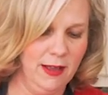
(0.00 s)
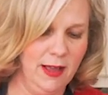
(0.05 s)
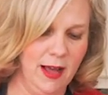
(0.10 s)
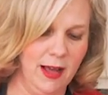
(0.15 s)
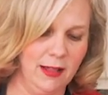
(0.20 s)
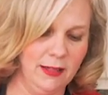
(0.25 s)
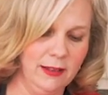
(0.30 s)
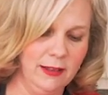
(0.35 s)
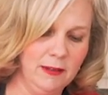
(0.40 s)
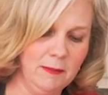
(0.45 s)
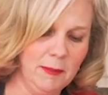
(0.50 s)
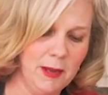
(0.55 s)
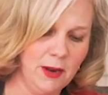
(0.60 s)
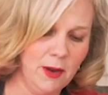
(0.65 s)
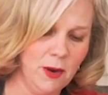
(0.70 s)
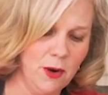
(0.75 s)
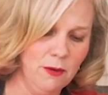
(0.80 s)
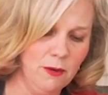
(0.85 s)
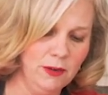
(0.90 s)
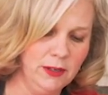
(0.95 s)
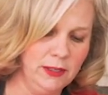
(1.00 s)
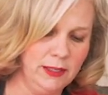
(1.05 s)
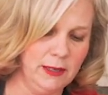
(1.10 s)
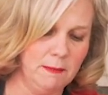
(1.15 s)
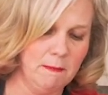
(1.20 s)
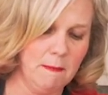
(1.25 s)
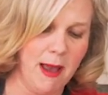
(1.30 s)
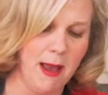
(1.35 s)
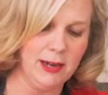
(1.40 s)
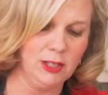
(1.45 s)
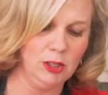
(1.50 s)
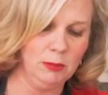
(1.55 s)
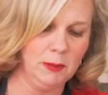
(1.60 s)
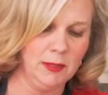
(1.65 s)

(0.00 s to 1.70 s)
a little bit over some mashed